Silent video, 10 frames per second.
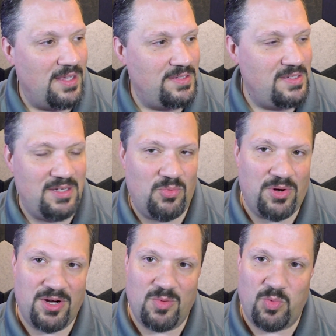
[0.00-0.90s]
see
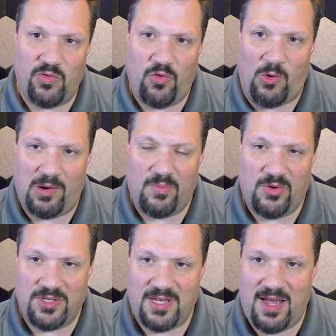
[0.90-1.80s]
where your
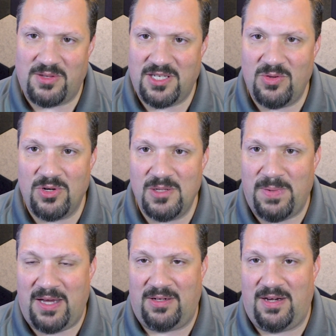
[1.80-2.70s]
performance at, see where your
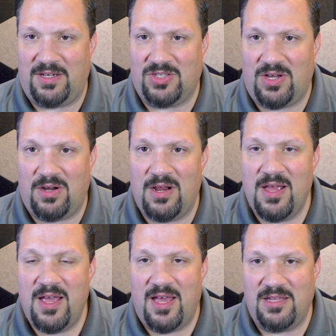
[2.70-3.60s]
bottlenecks are,
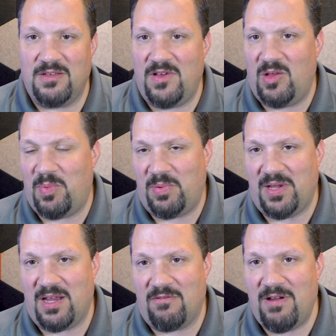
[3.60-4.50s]
and then develop a
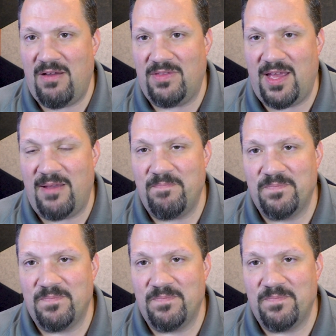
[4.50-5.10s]
plan around that.